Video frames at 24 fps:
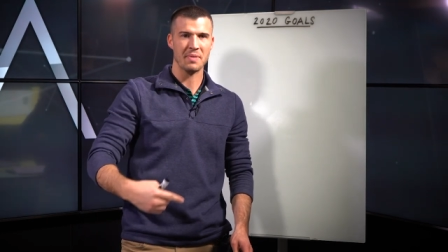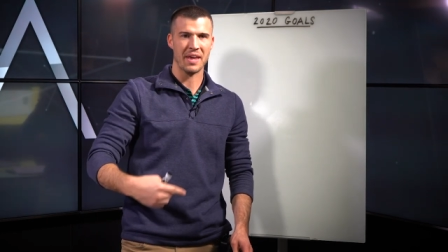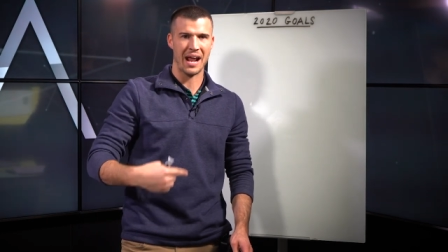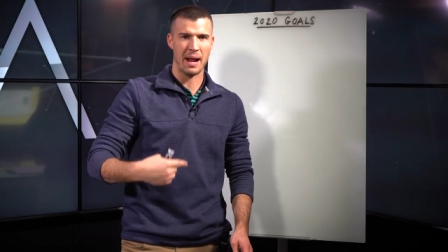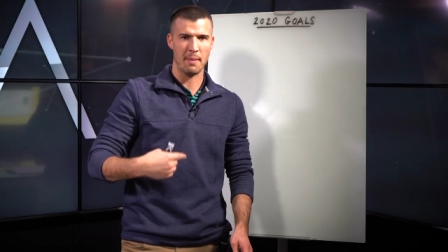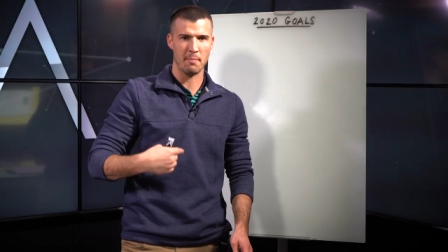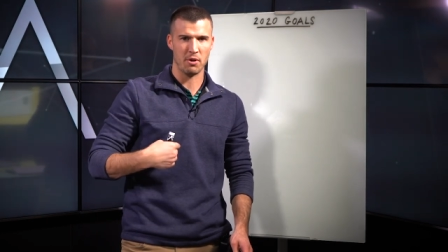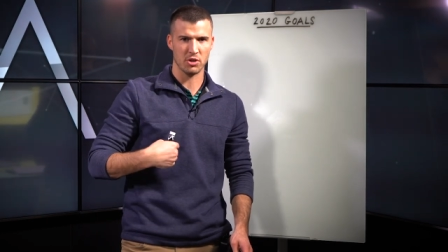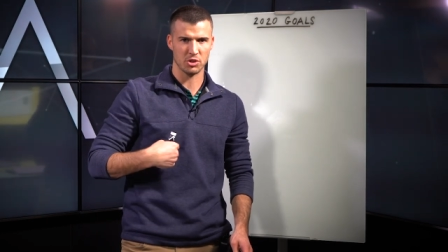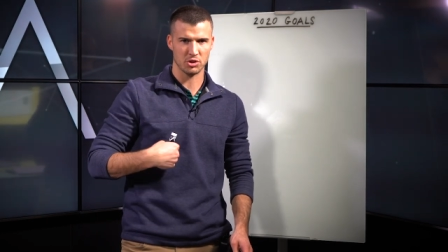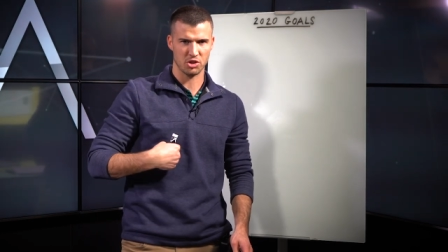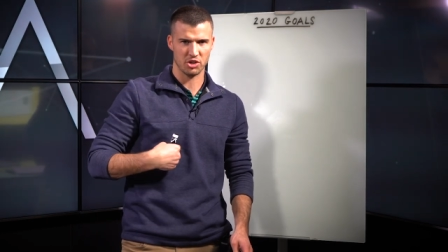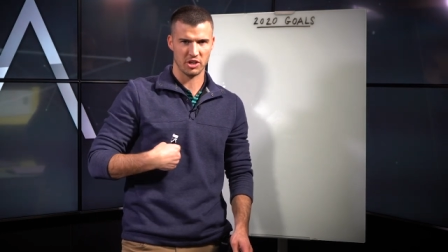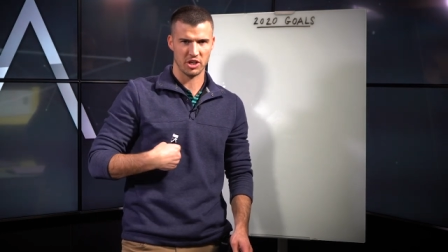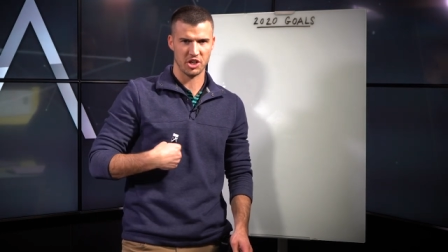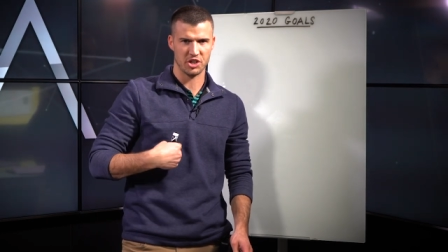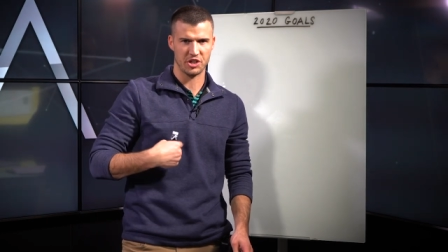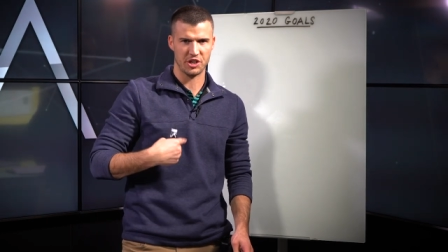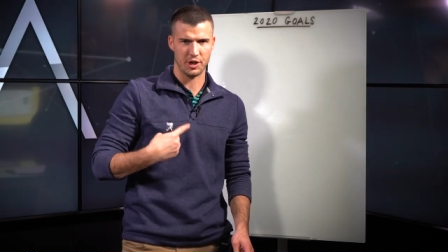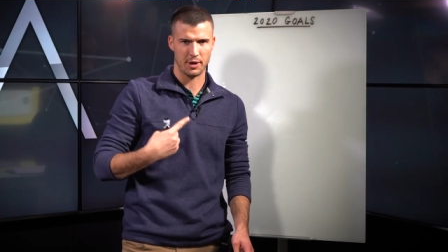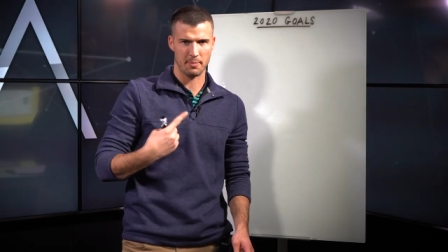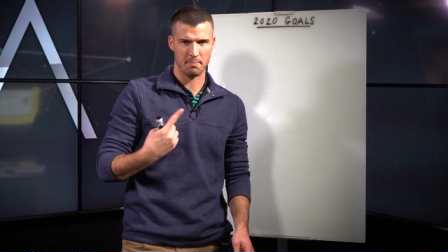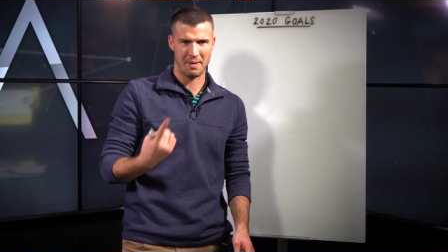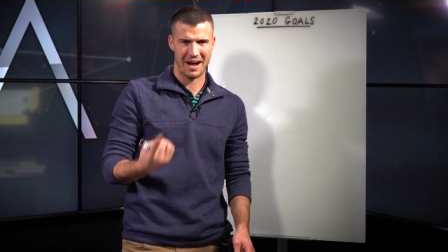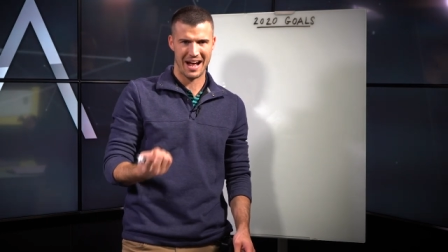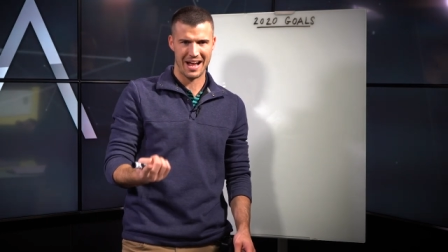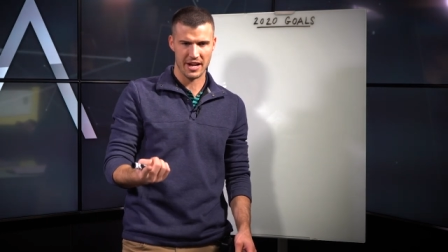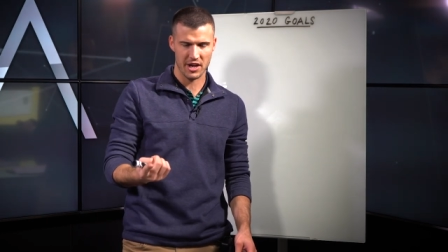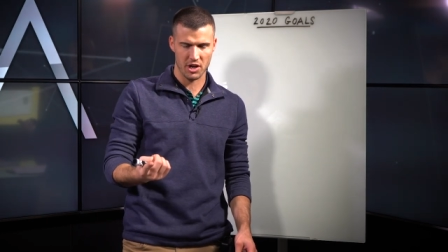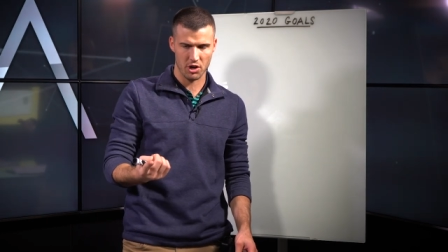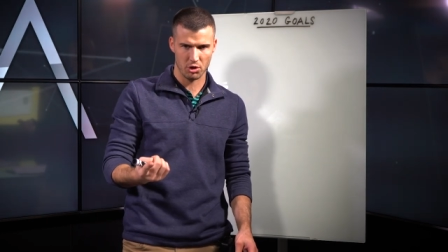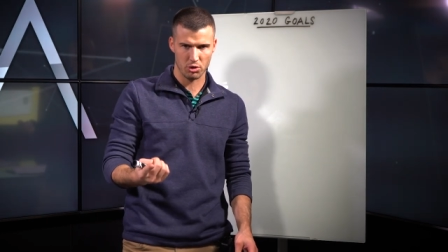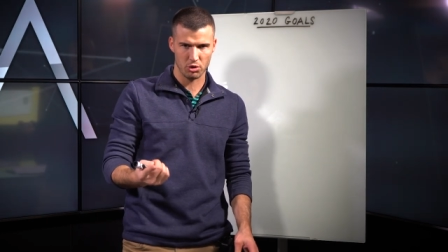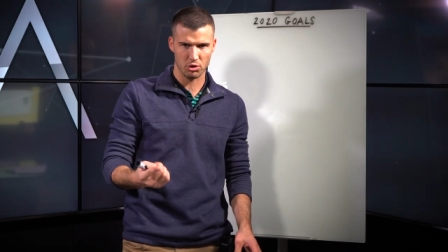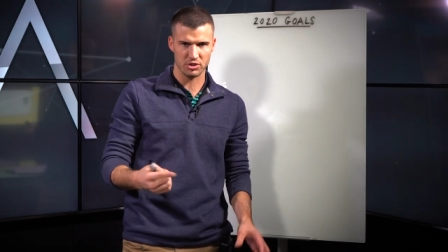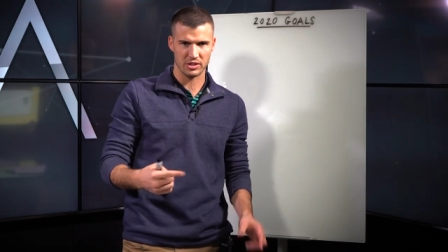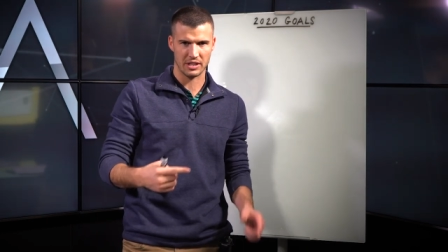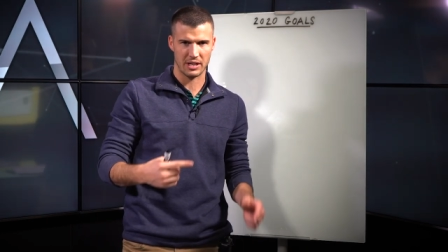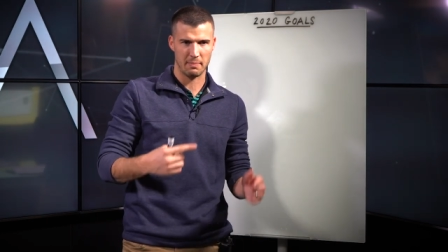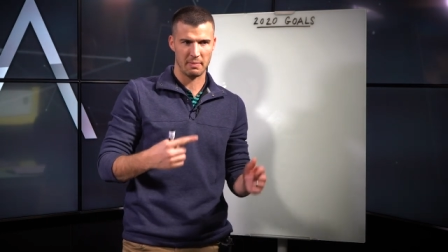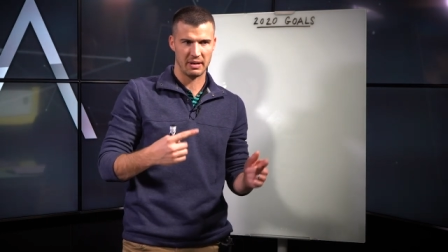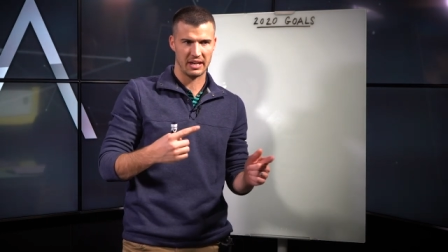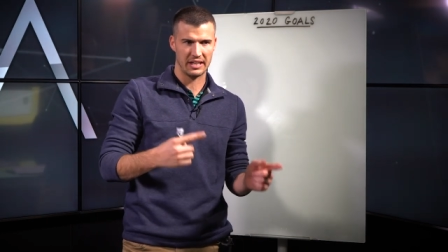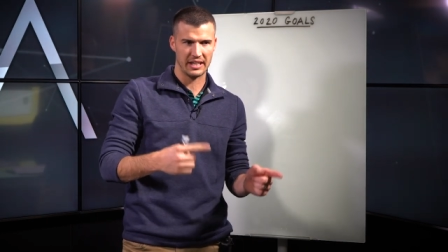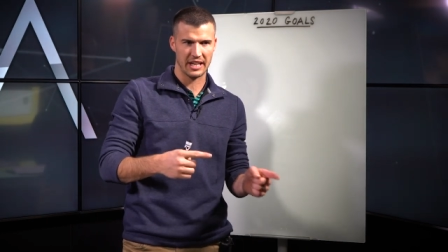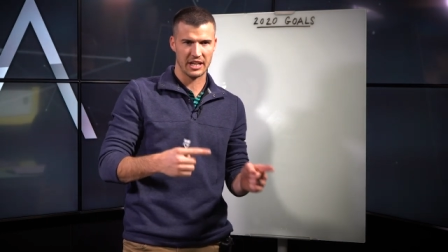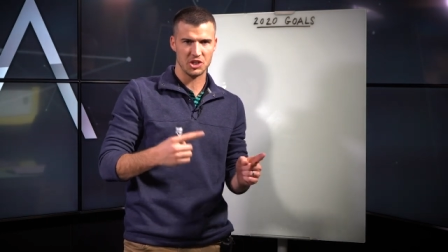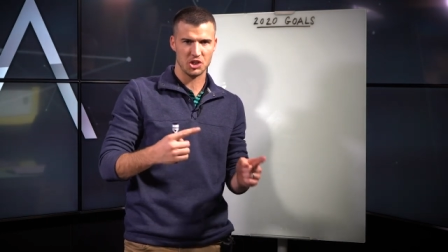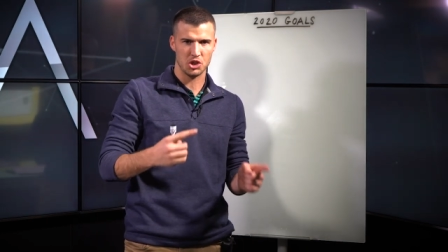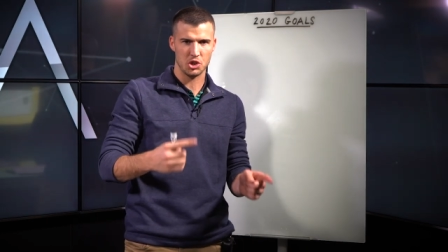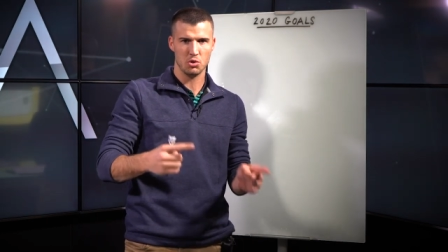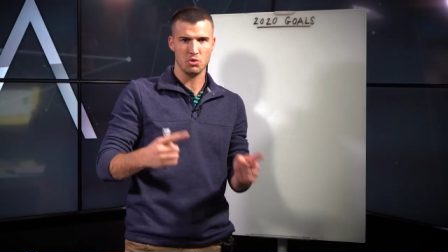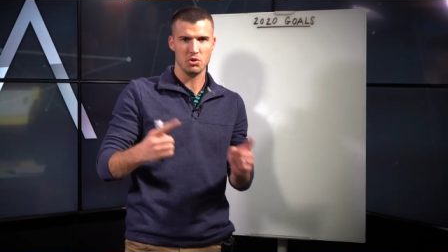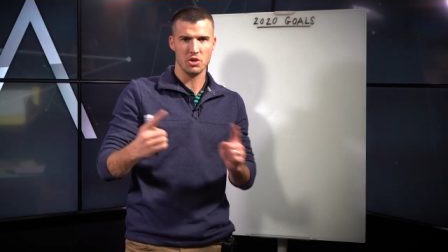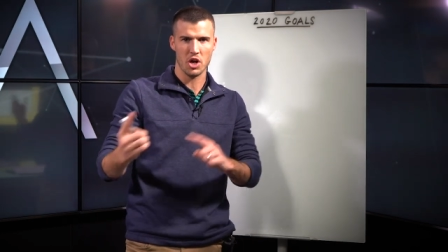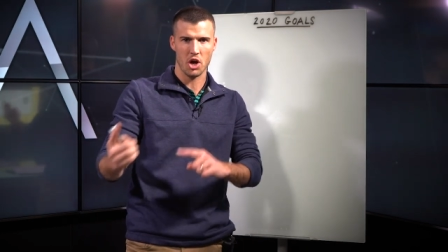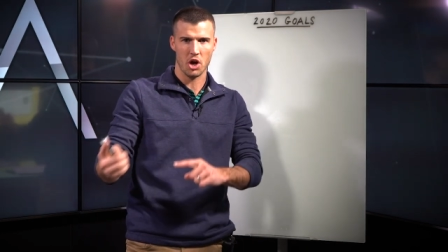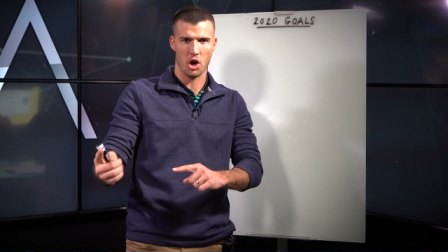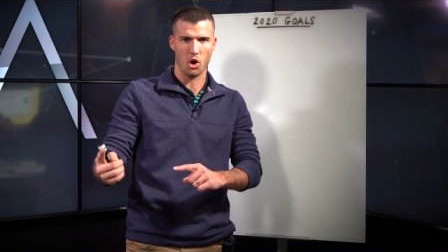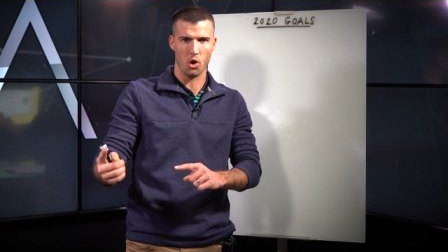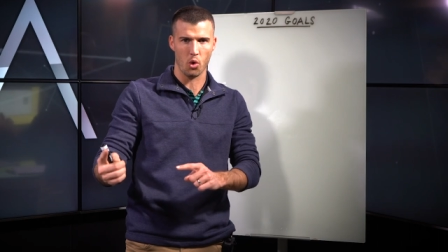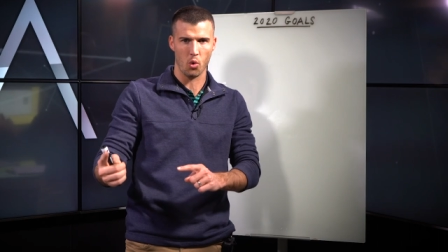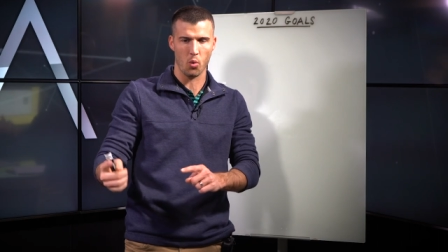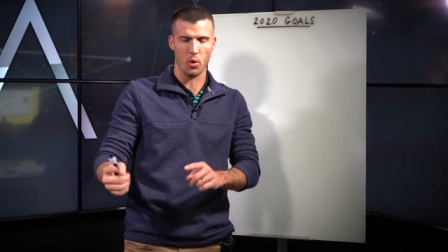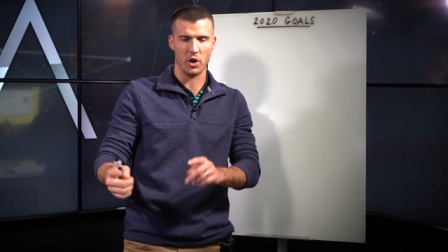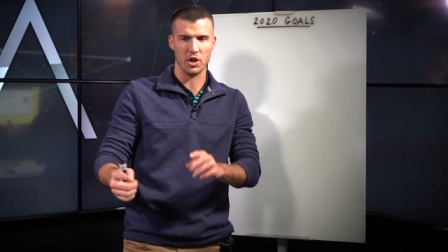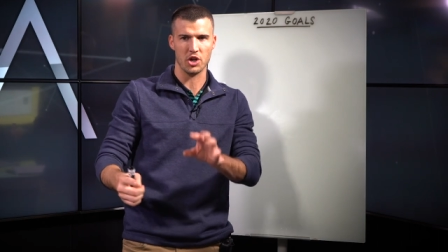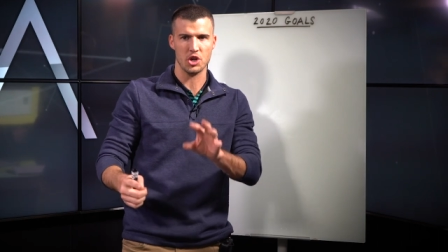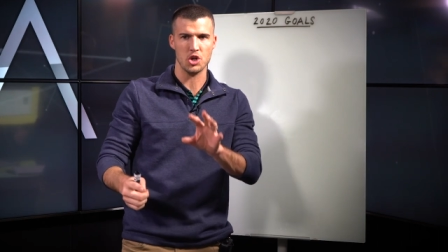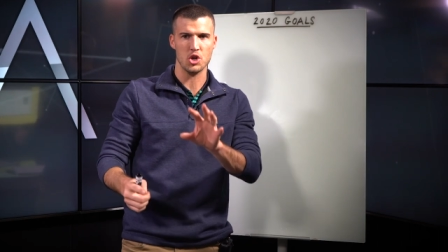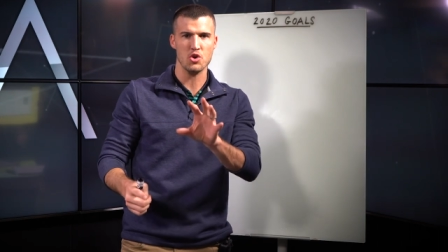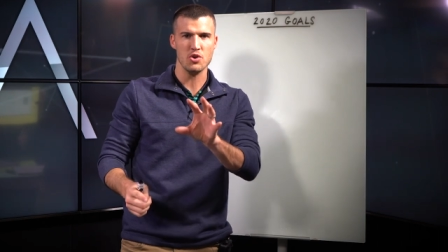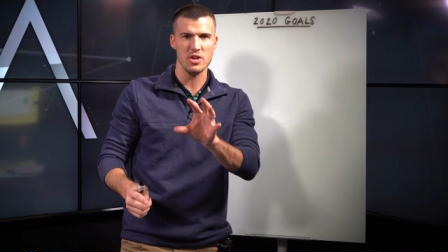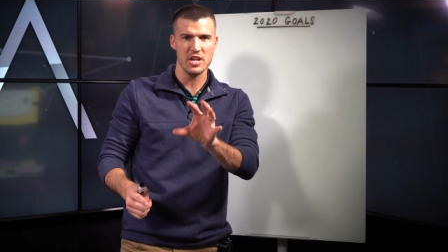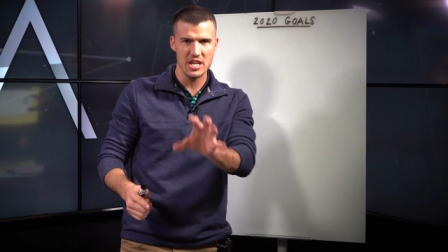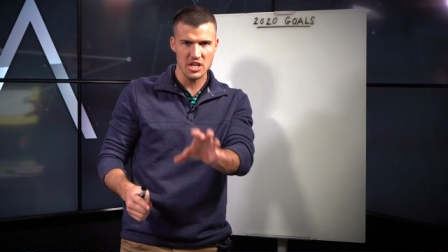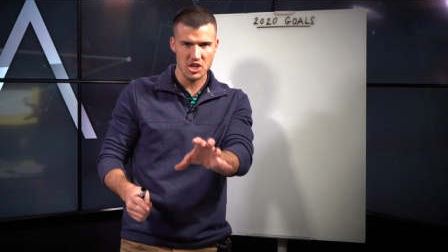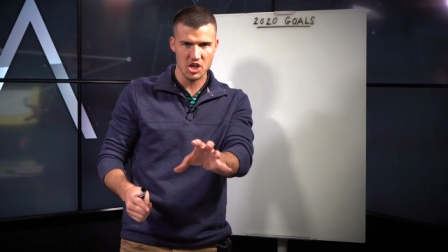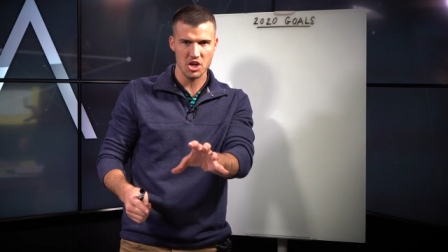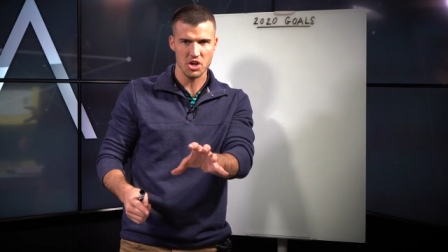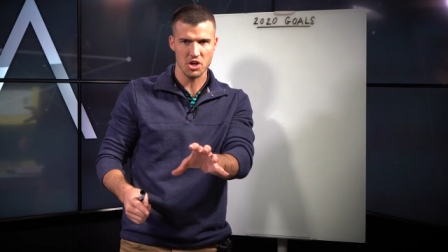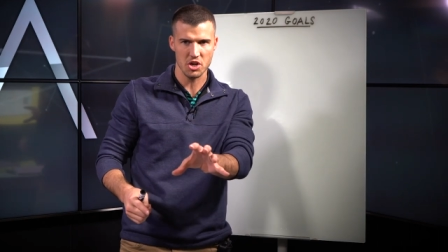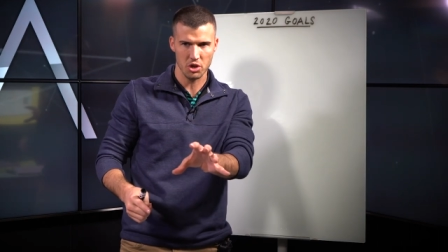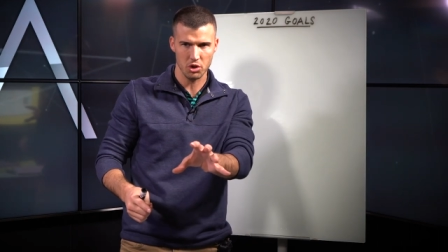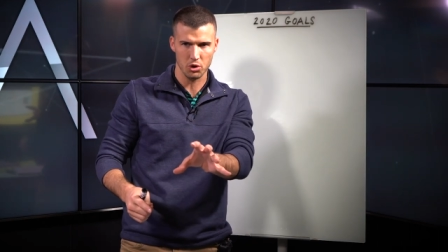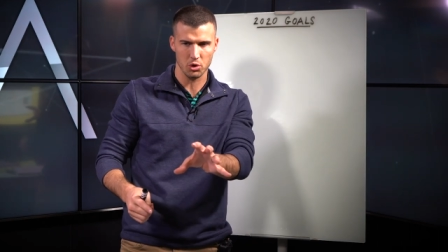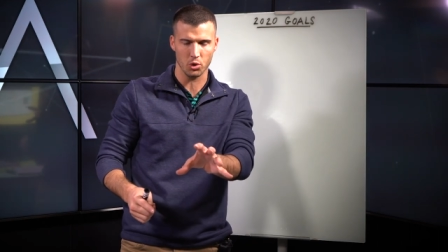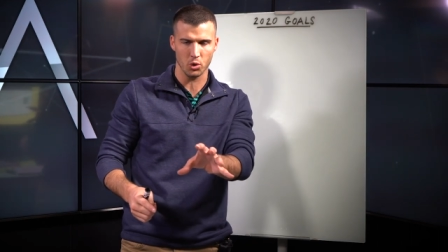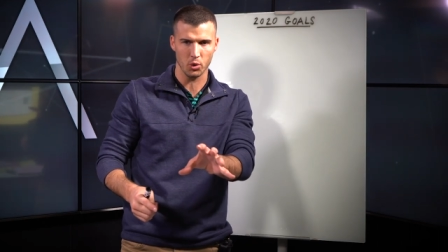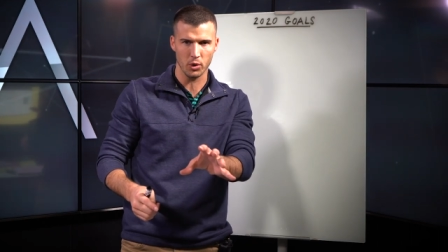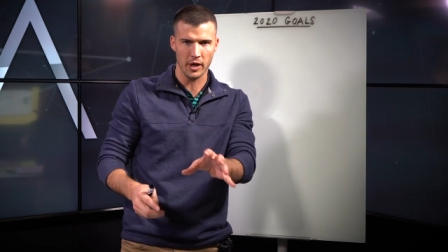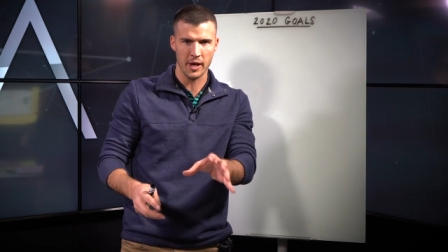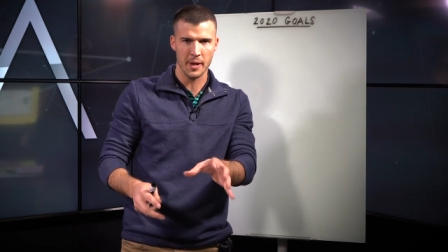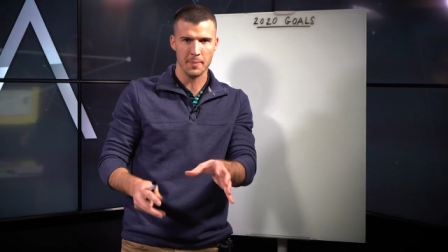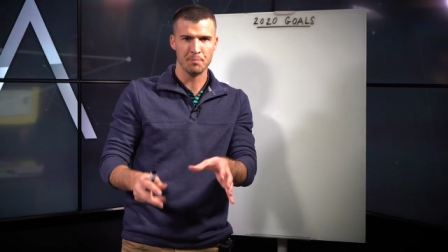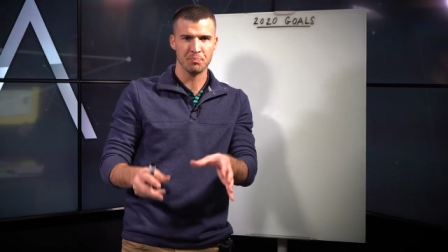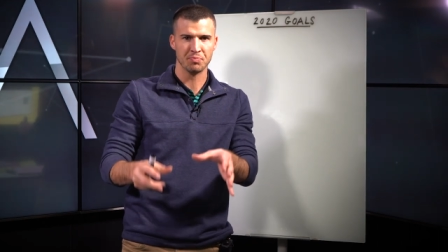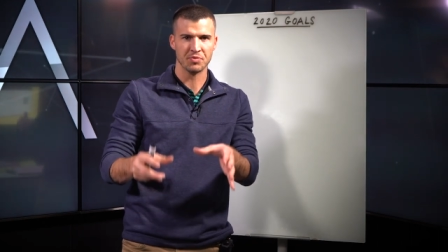I'm also going to share my goals. I'm going to let you know what you need to do